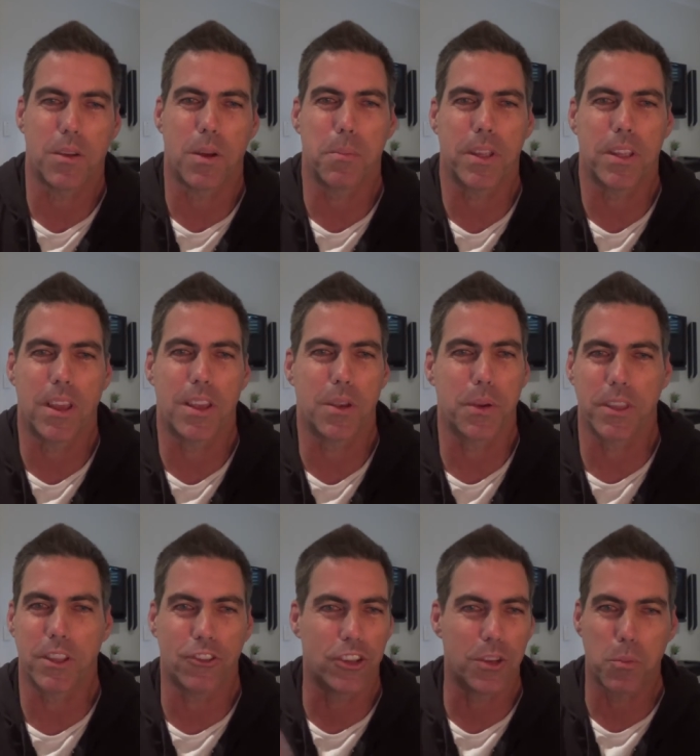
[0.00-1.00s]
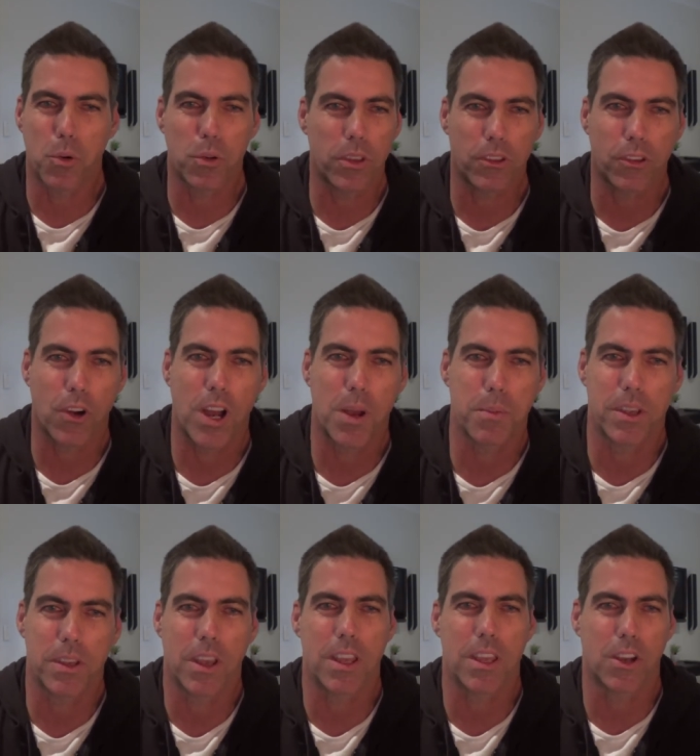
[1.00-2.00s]
Are you at the gym all the time? Are
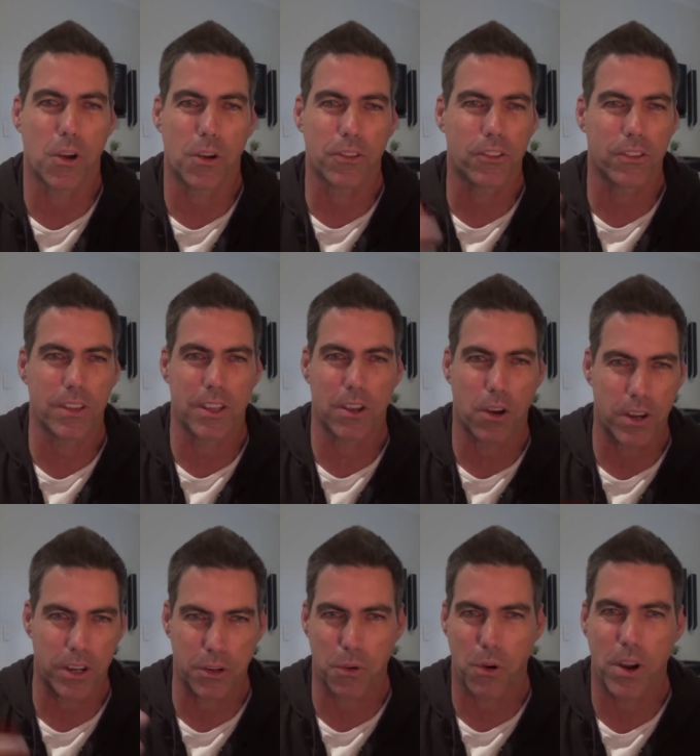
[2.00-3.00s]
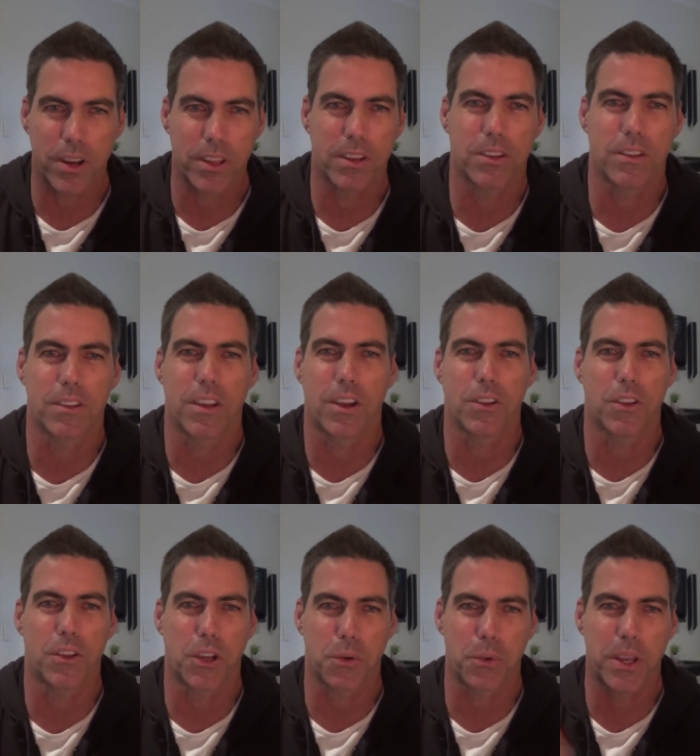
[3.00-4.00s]
you constantly kind of grinding on
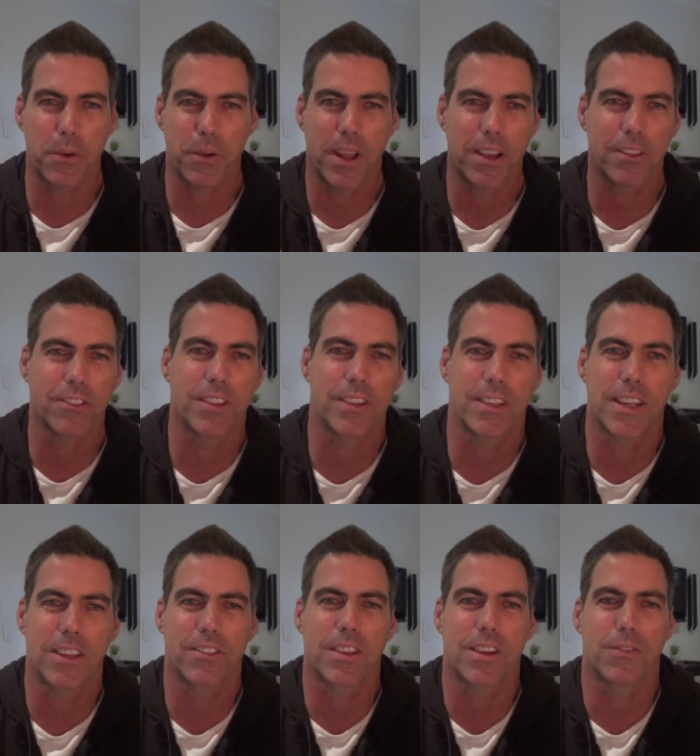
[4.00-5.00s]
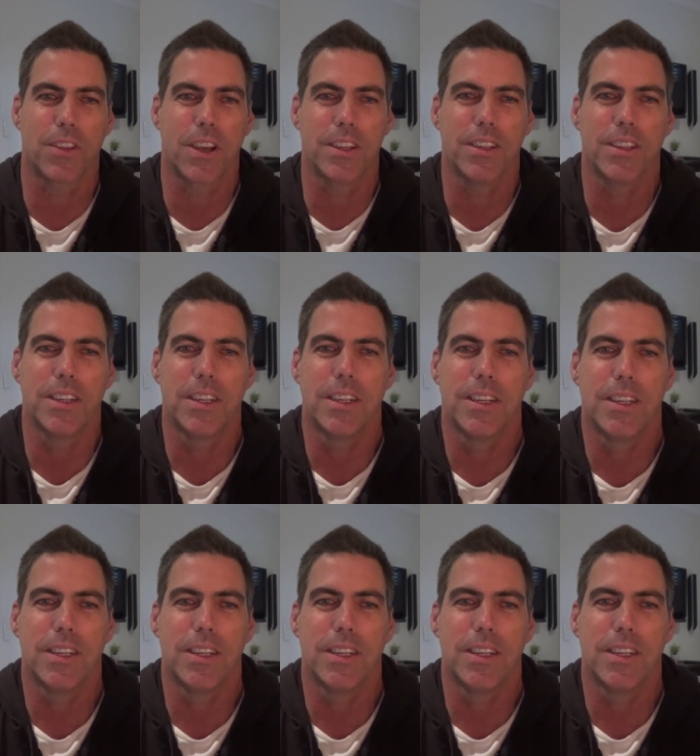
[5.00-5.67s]
your career and hustling to get stuff done?